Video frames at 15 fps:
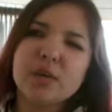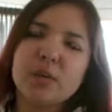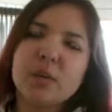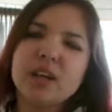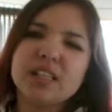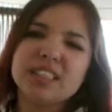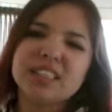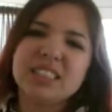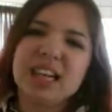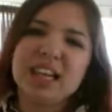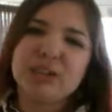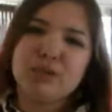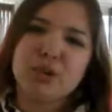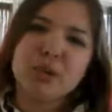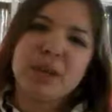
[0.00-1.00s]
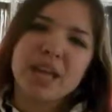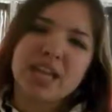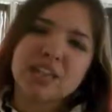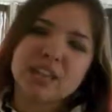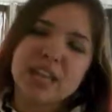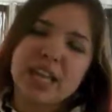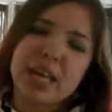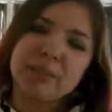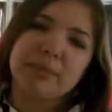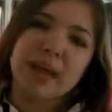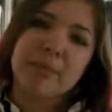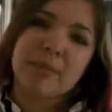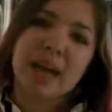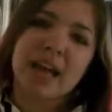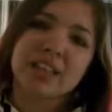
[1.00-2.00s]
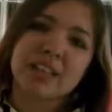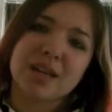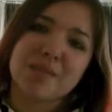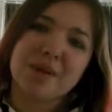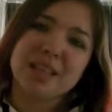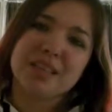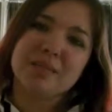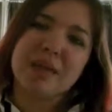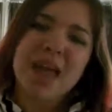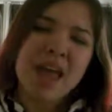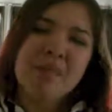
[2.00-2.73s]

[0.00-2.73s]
was that Ruby actually kept that panic button,